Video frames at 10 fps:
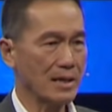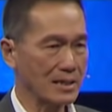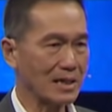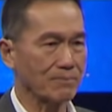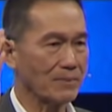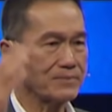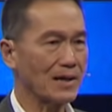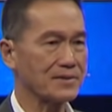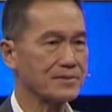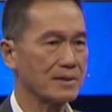he got
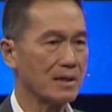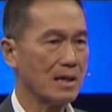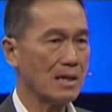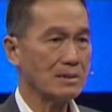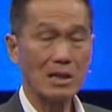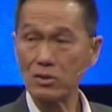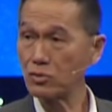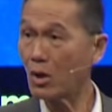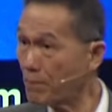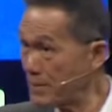baptized. Now,
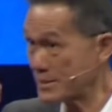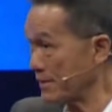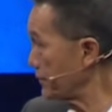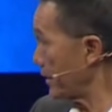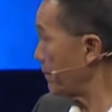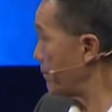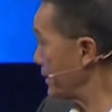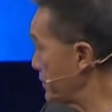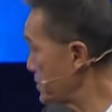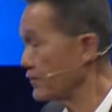don't
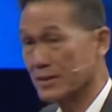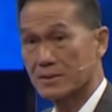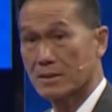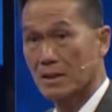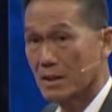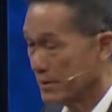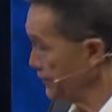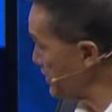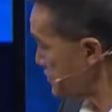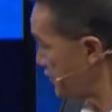misinterpret this verse.
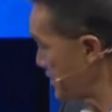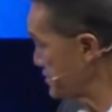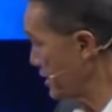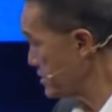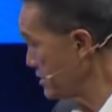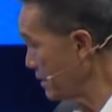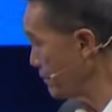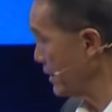This verse does not